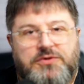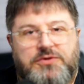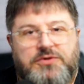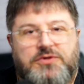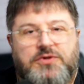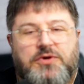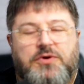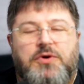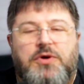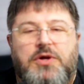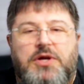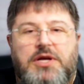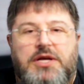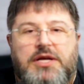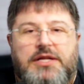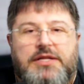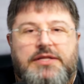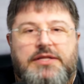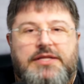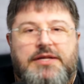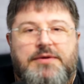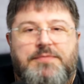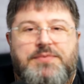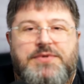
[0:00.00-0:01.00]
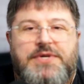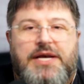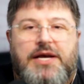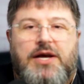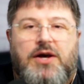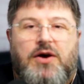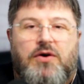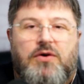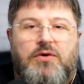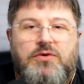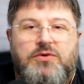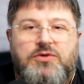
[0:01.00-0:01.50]
So the
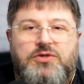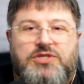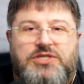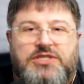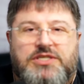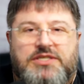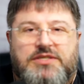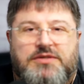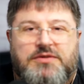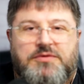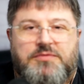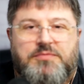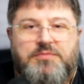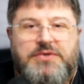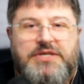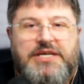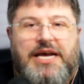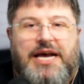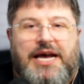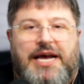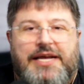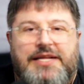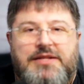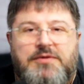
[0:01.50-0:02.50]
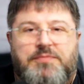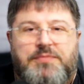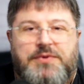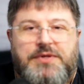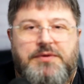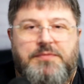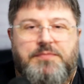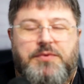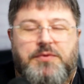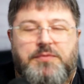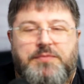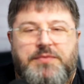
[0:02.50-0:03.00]
psychology behind
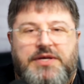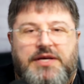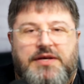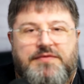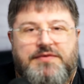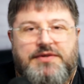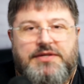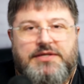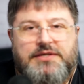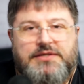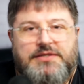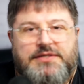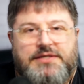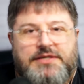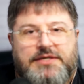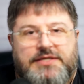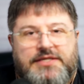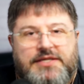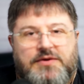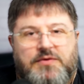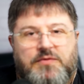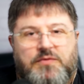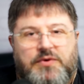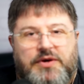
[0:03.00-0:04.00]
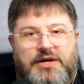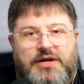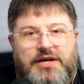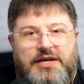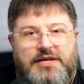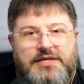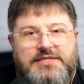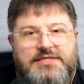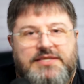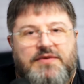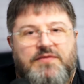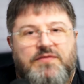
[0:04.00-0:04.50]
people behaving a certain way
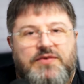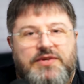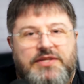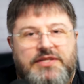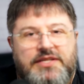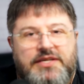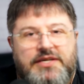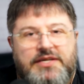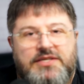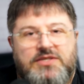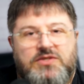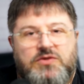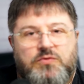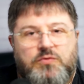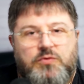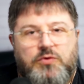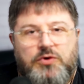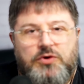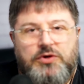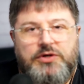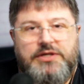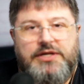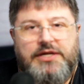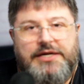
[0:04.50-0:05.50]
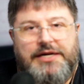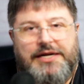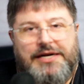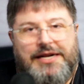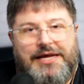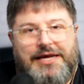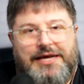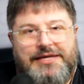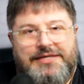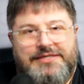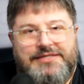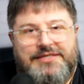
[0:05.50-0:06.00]
is something that is worth
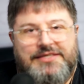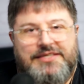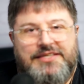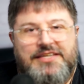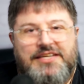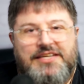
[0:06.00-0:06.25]
analyzing